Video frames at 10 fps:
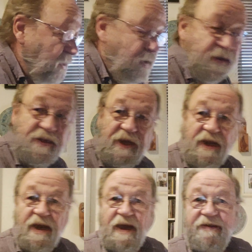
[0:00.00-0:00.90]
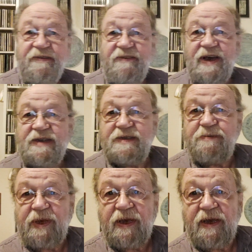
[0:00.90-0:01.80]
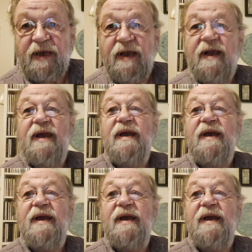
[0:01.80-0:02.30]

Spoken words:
See, I have a Weizenbier here,